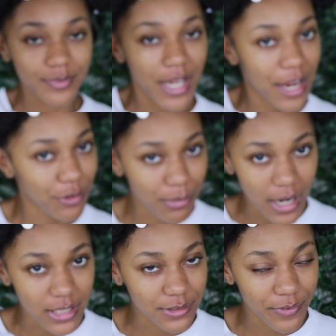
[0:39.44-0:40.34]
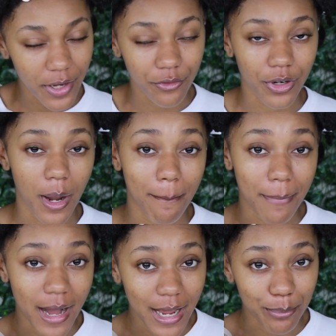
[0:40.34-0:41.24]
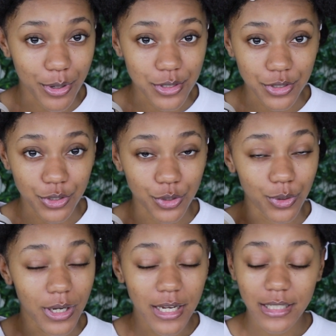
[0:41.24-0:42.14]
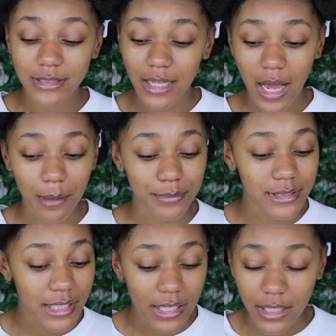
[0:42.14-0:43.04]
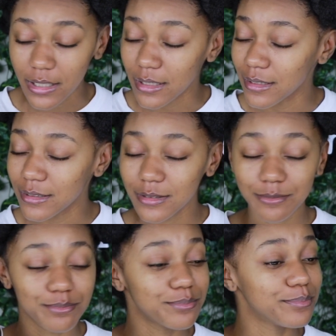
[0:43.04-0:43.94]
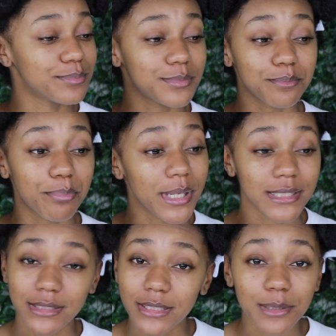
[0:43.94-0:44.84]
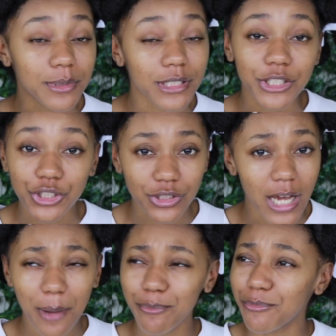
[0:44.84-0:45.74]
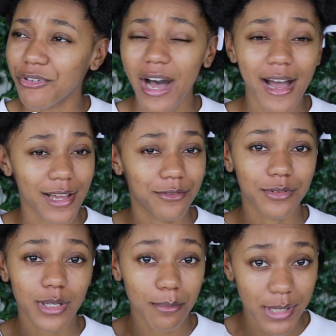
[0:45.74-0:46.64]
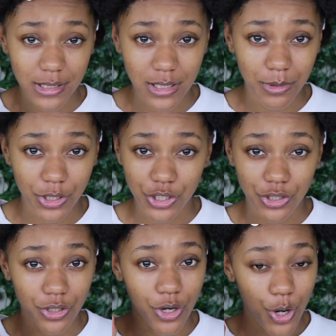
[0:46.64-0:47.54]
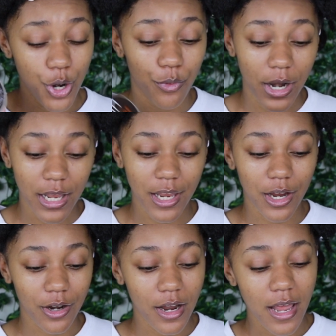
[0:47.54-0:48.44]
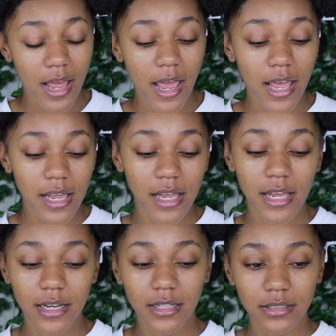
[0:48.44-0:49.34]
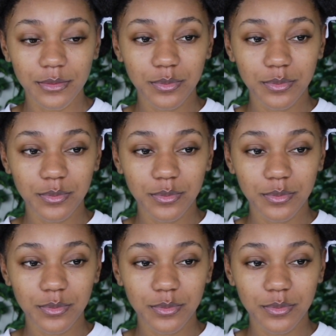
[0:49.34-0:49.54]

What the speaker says: everybody's favorite, my personal top 10 best deep conditioner, top 5 best deep conditioner right here, and